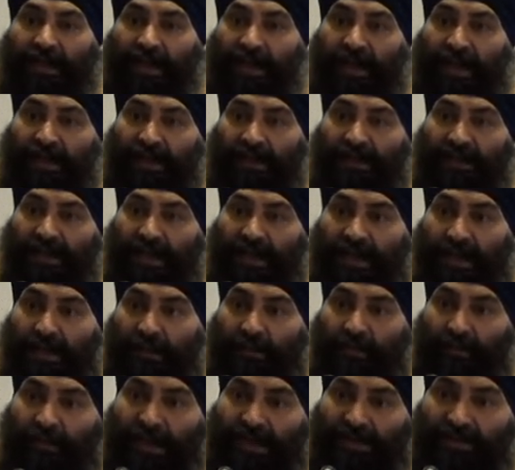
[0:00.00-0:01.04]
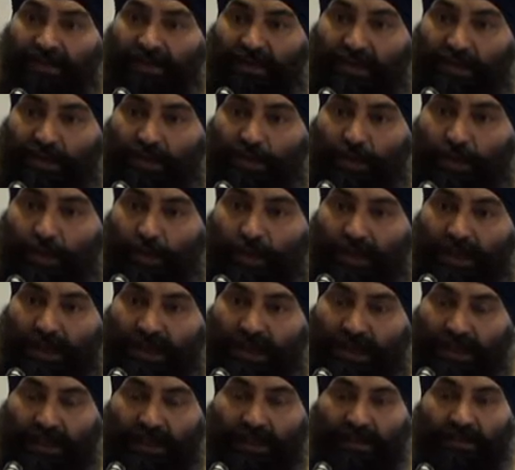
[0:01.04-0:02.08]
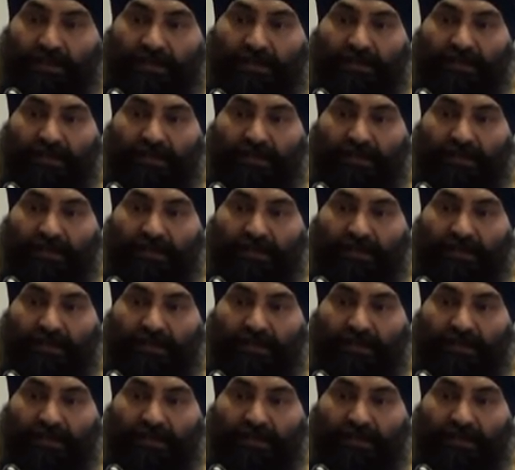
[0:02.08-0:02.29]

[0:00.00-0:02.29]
Agya Basana Suhela.